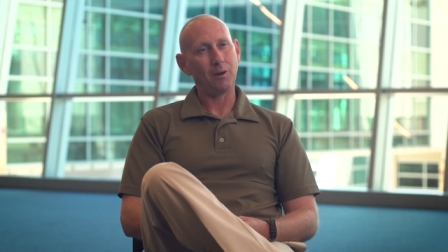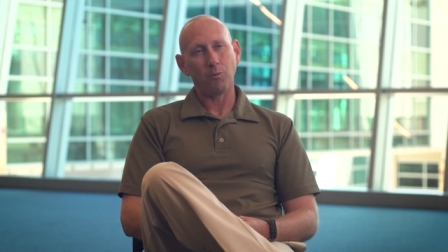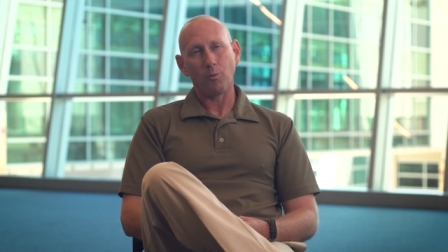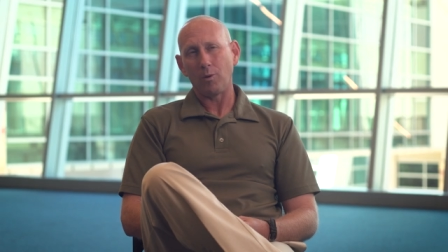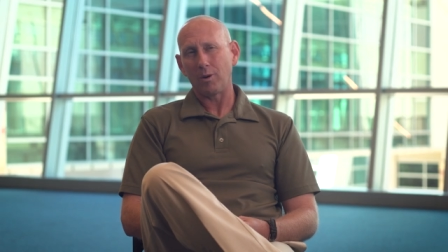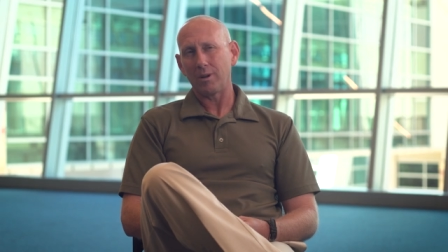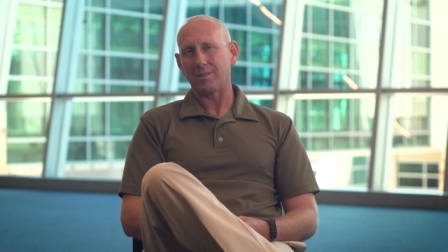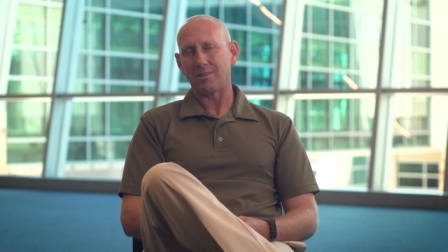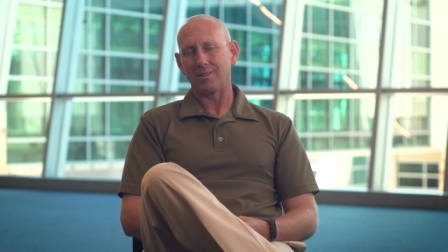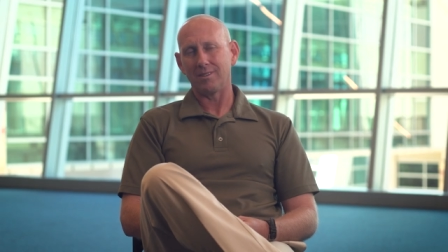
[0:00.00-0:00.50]
I
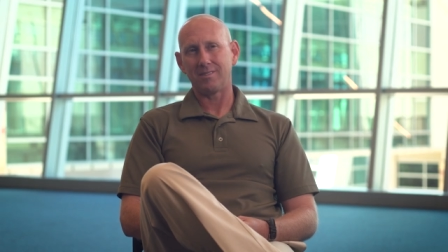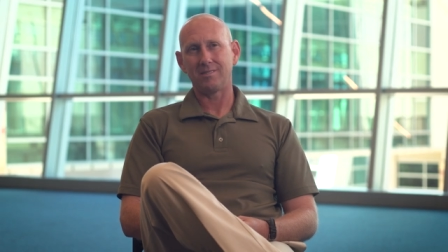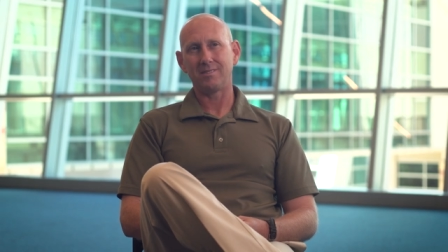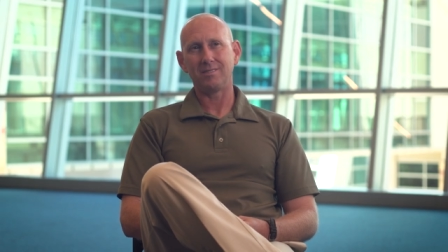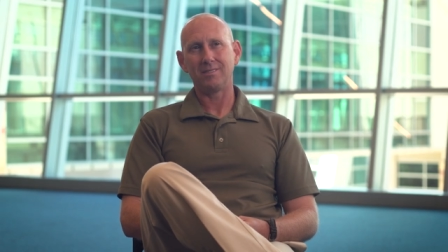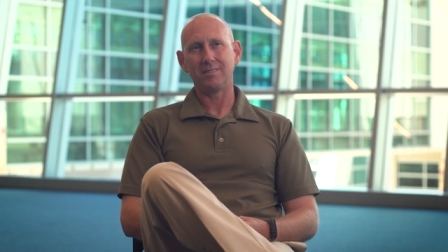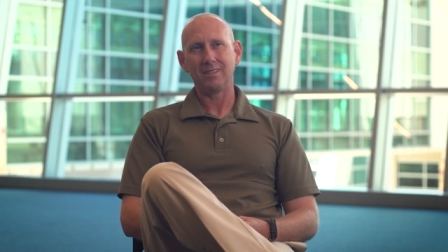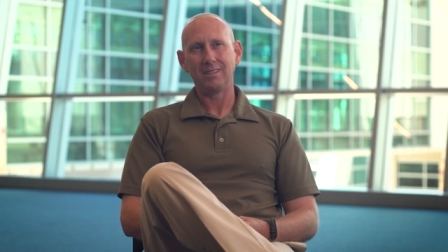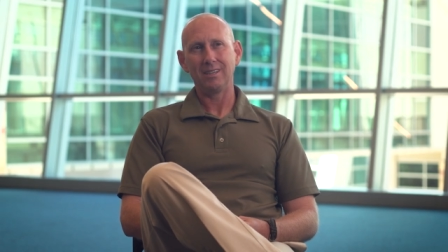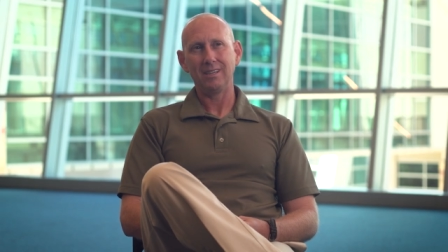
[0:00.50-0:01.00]
want it
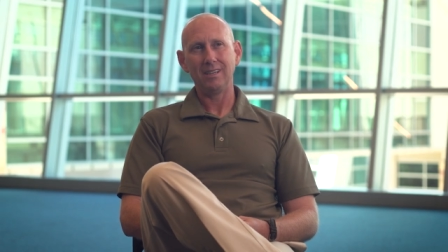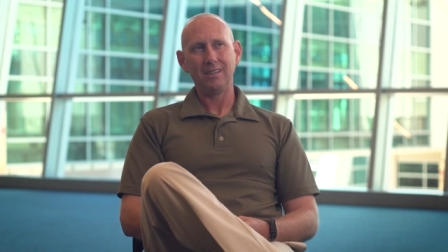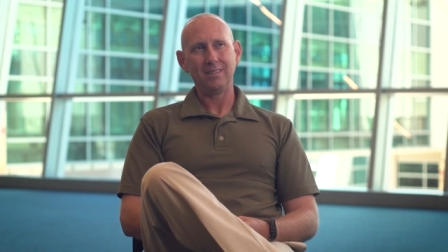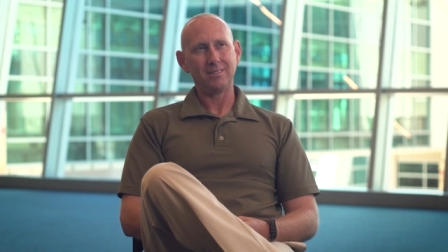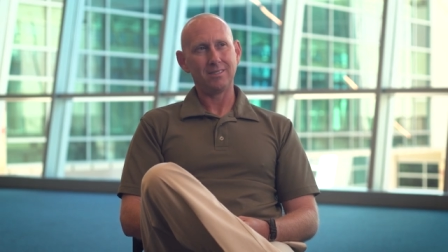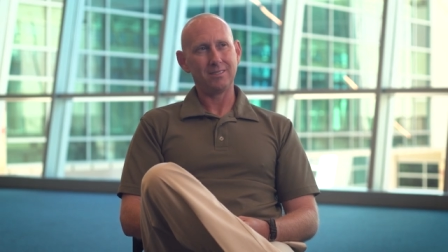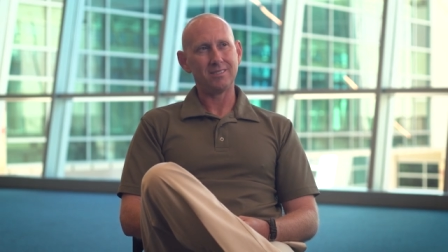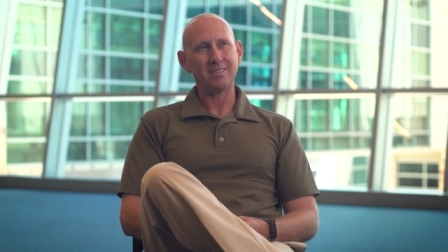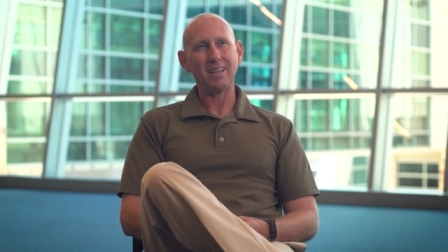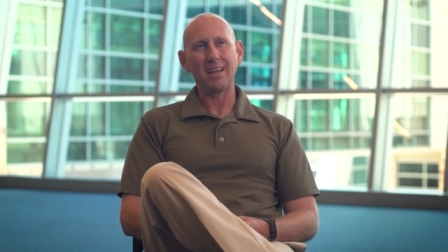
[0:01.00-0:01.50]

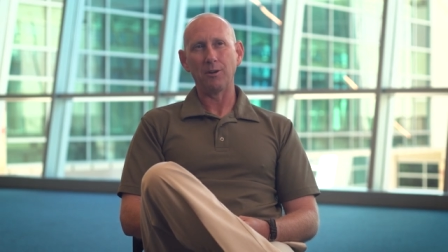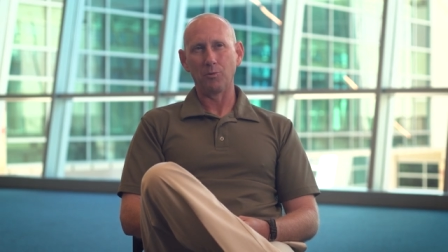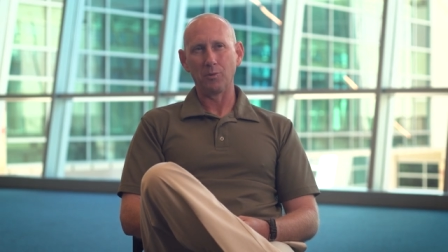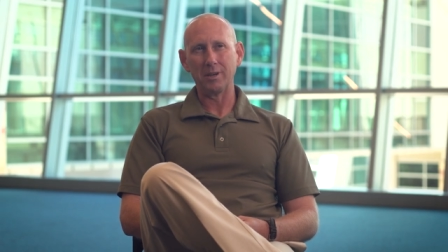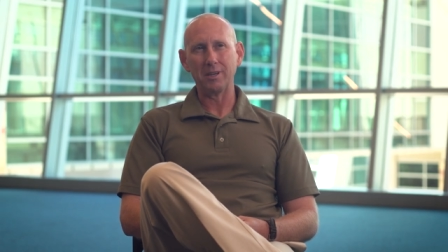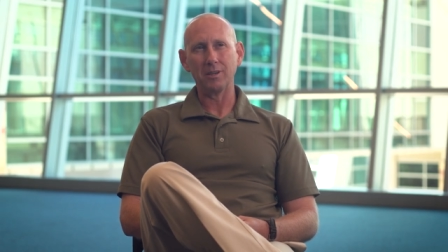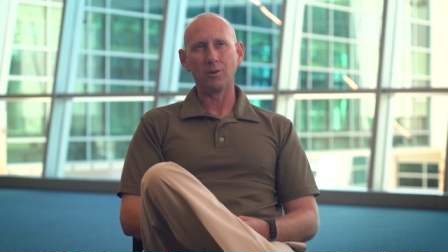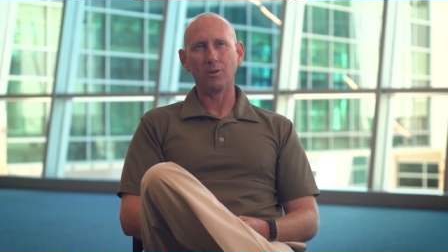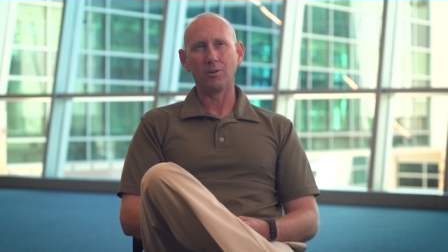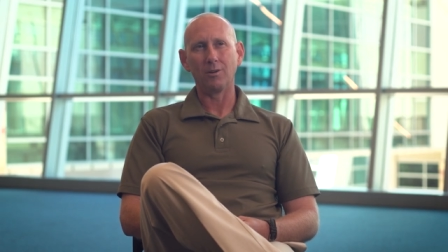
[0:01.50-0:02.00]
to stay
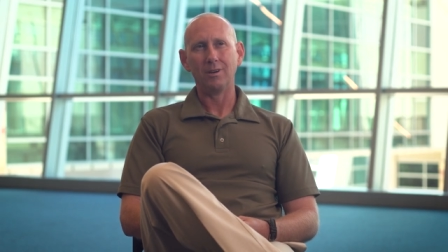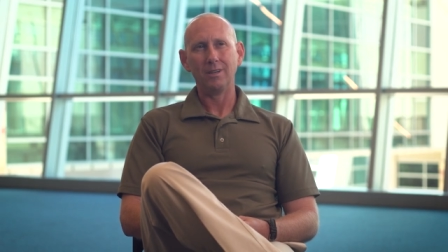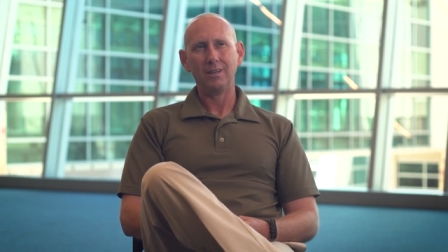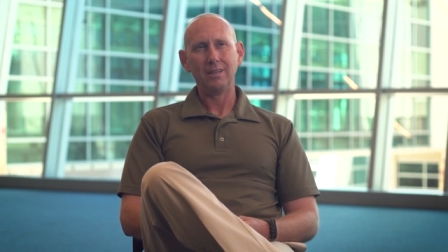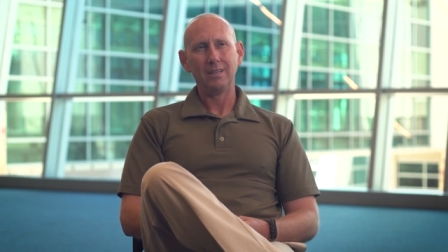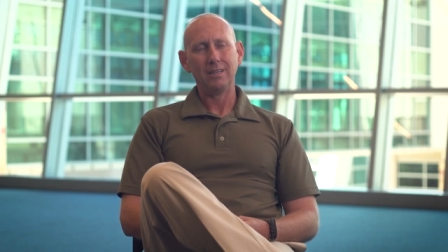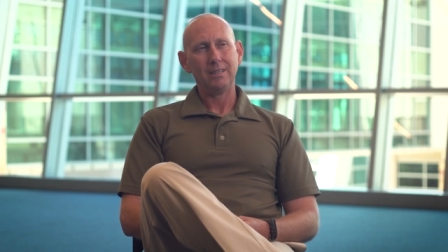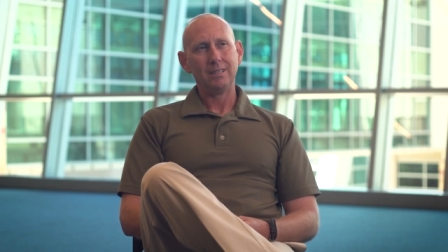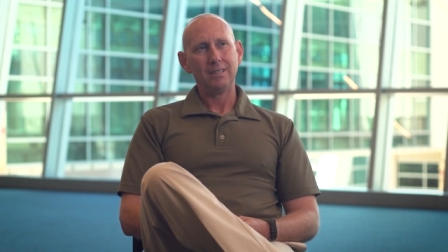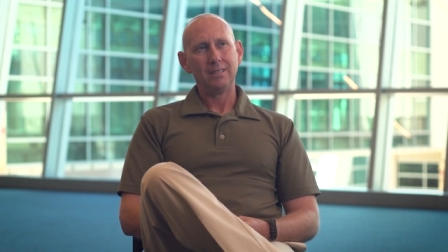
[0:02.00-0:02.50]
real
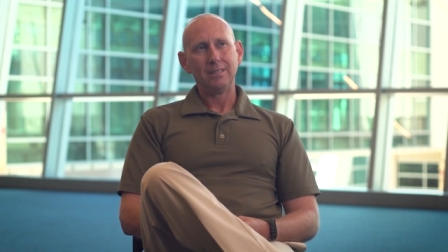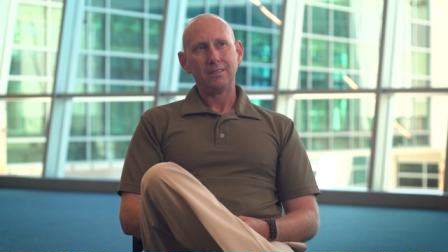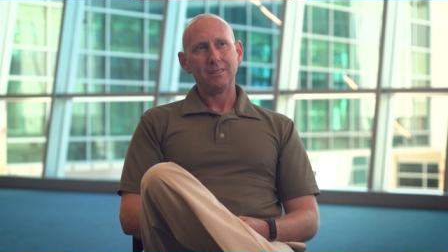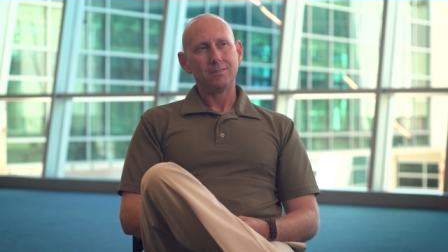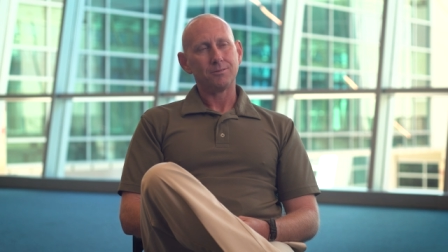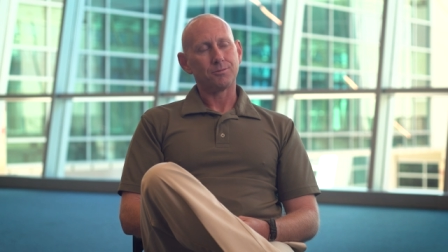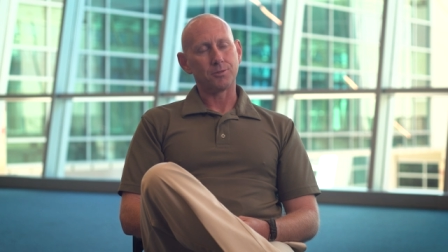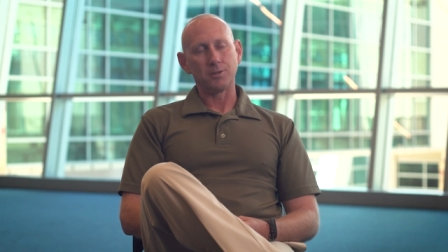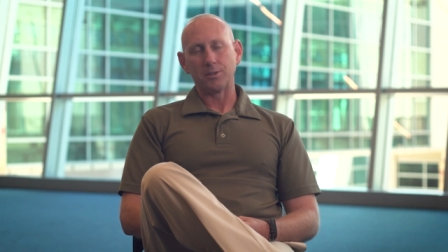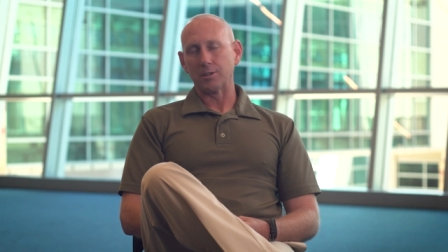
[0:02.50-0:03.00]

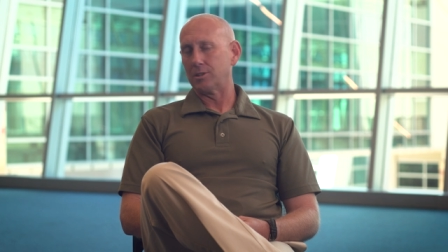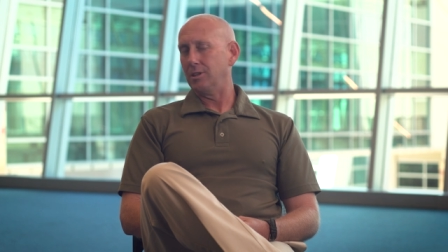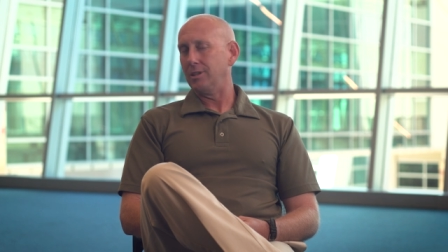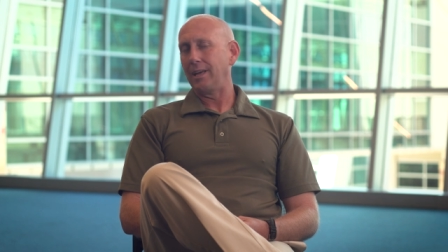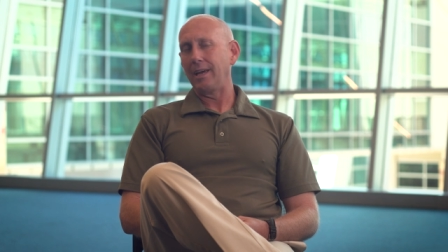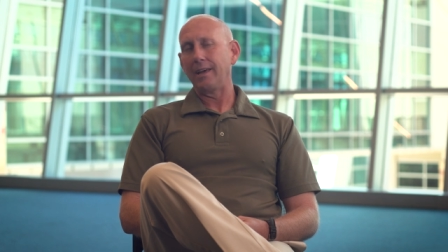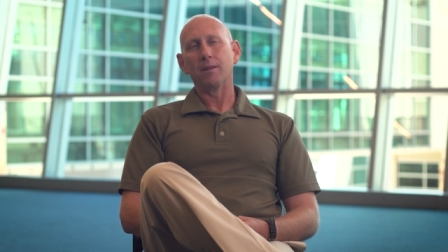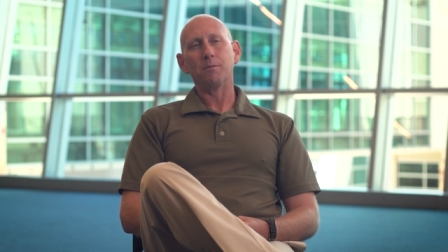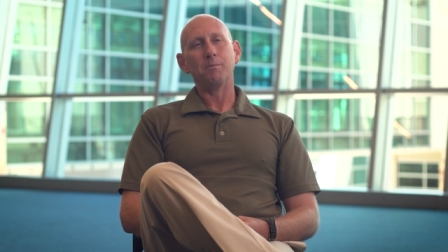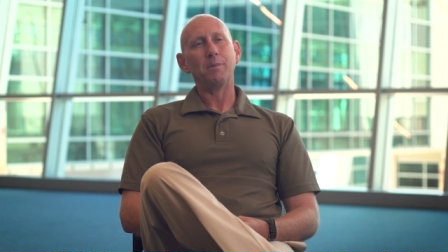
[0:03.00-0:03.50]
for the good
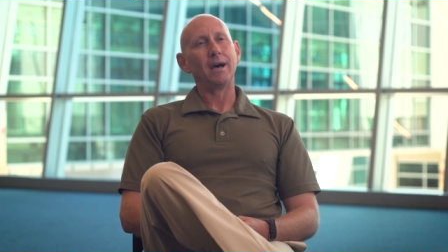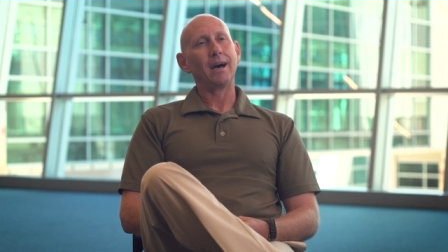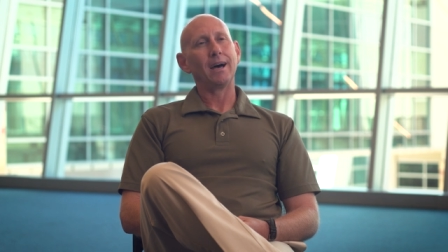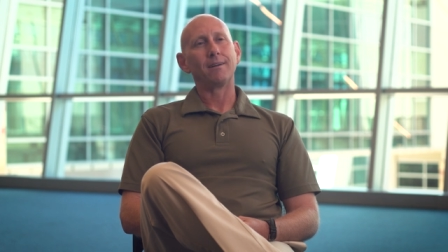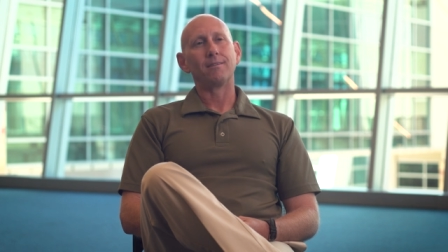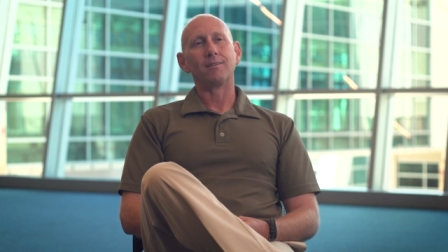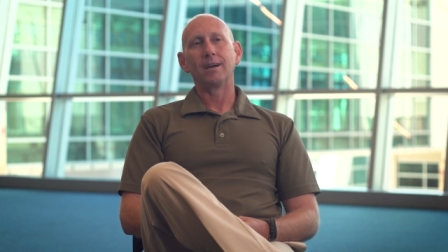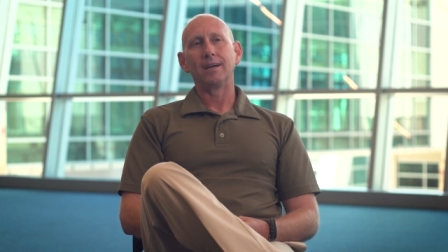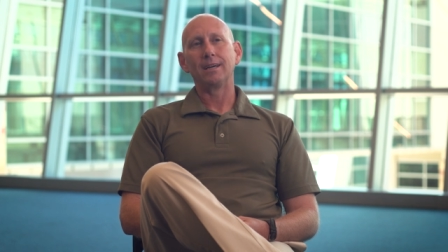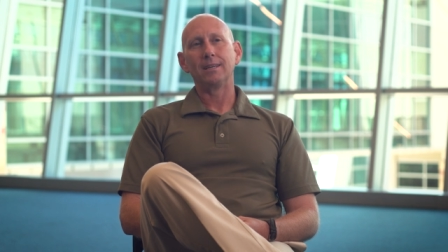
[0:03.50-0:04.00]
and the
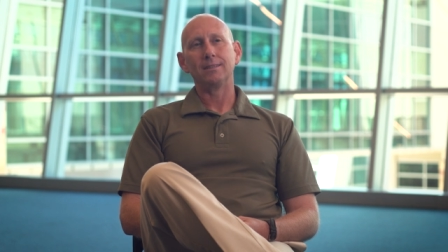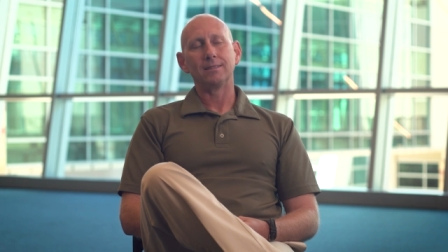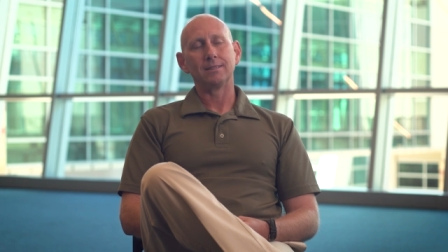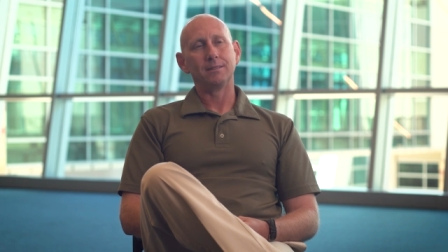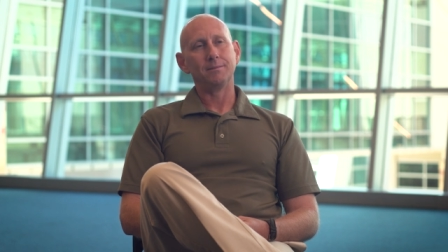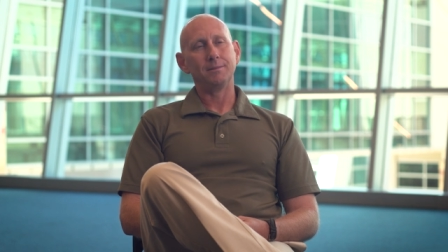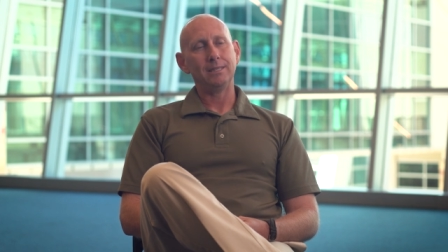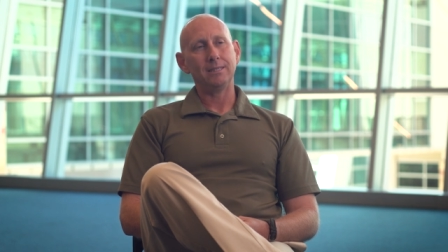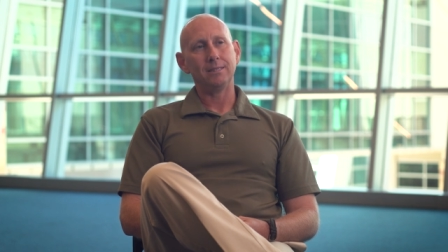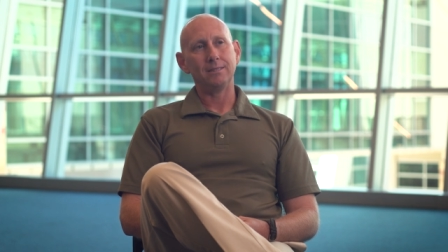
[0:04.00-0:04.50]
bad, right?
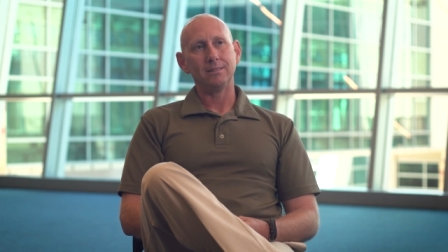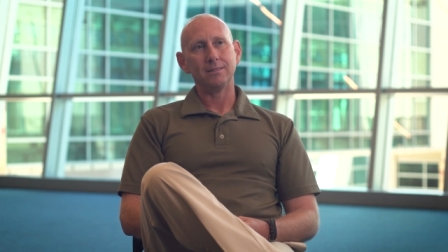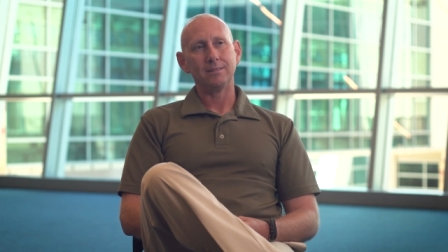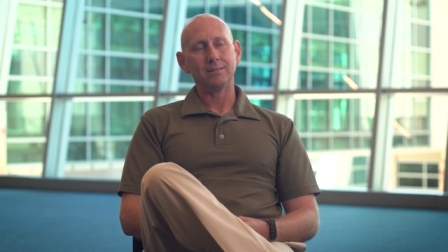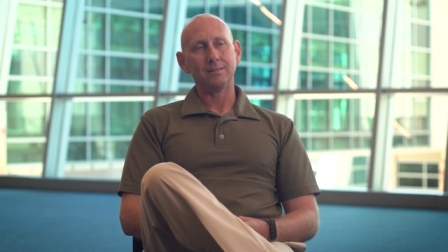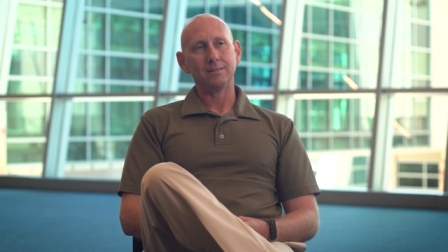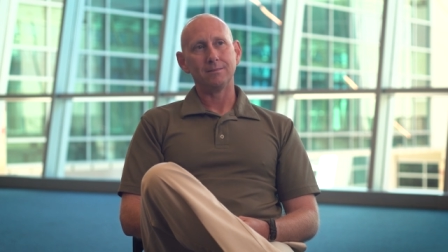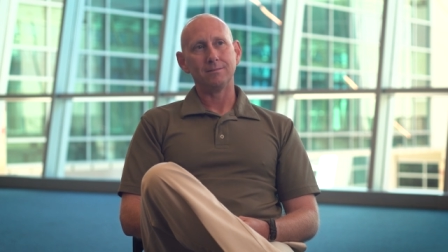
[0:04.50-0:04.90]
I mean,